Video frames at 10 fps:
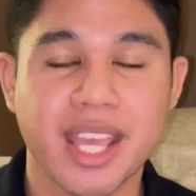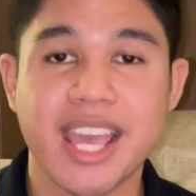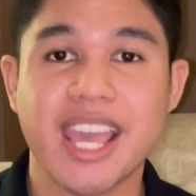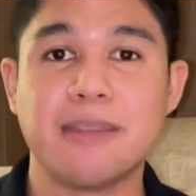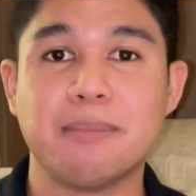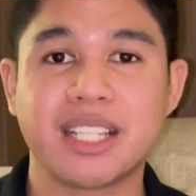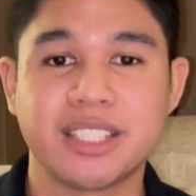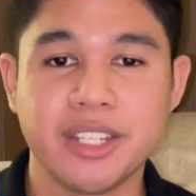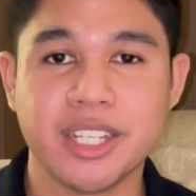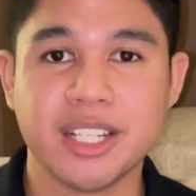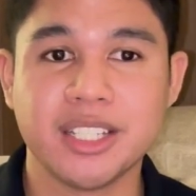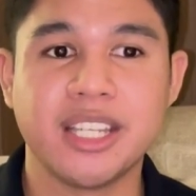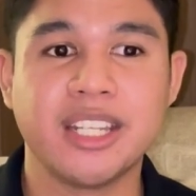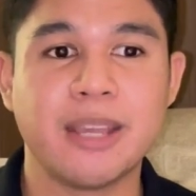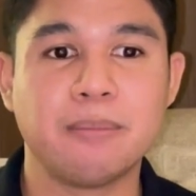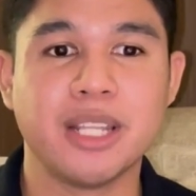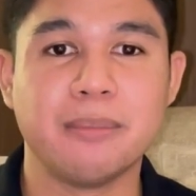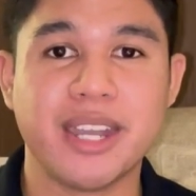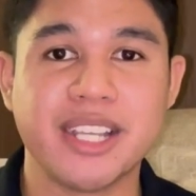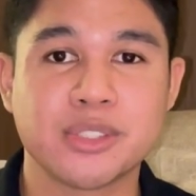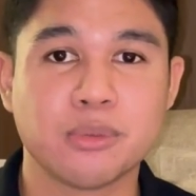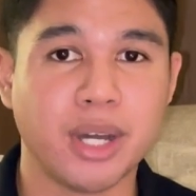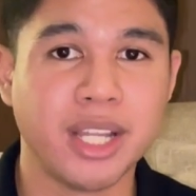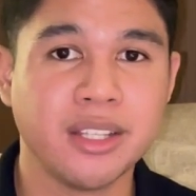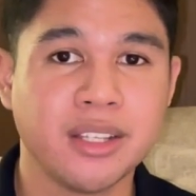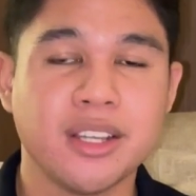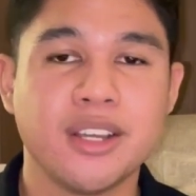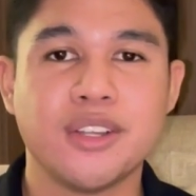In bacteria, DNA polymerase 1,